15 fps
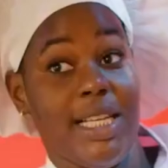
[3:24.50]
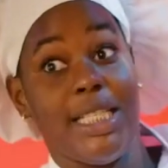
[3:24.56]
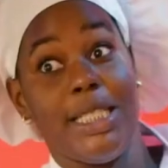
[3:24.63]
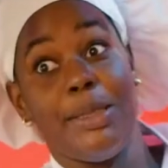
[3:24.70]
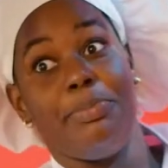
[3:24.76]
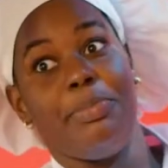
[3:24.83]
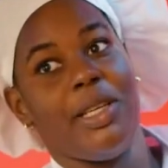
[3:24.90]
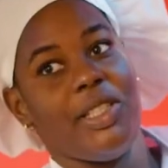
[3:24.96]

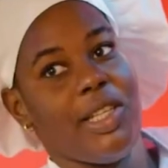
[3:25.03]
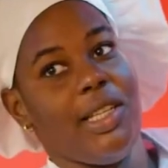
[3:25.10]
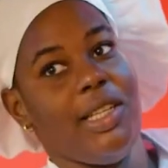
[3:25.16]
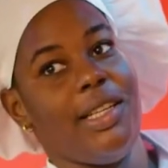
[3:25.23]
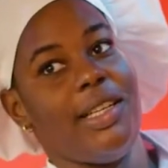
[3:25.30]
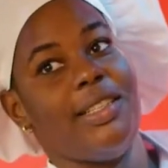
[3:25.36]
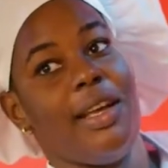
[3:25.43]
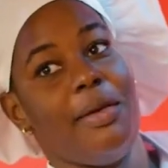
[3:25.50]

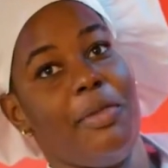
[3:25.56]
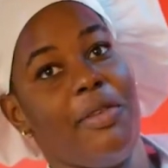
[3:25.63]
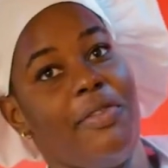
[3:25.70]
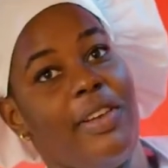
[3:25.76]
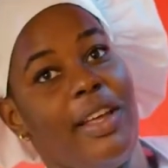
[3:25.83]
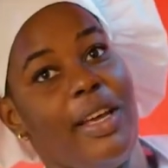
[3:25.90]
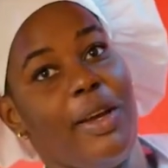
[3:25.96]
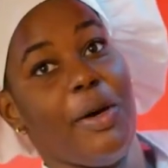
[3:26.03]
especially in a time
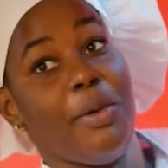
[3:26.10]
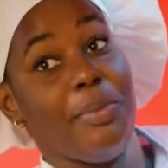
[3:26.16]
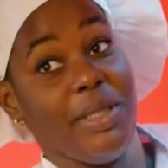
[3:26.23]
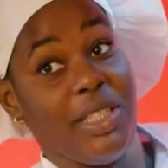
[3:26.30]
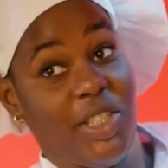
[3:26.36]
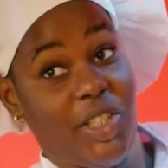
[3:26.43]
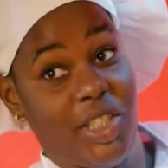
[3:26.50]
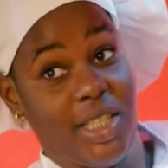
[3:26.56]
of like
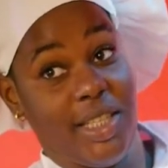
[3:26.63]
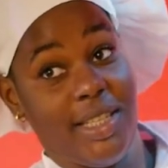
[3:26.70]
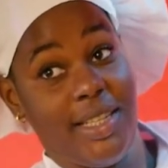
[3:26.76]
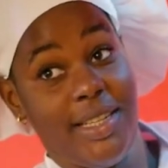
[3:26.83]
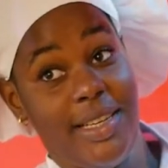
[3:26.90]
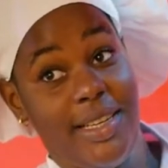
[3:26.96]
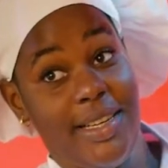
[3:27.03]
competition.